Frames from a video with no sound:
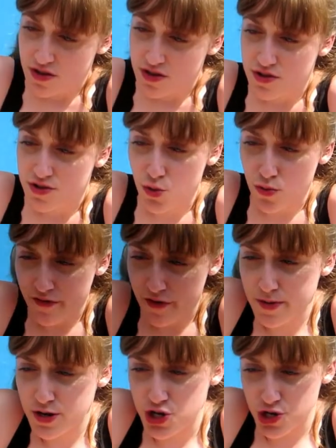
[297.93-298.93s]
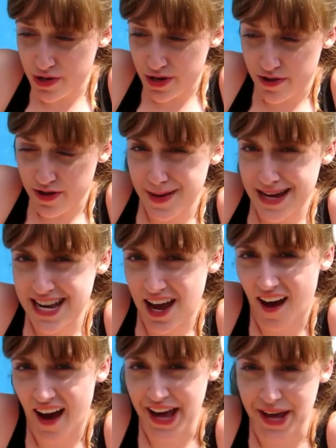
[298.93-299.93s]
So what have I been doing with my
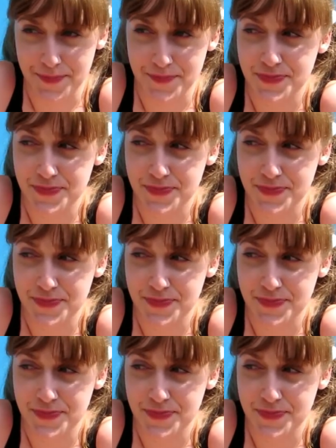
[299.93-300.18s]
time?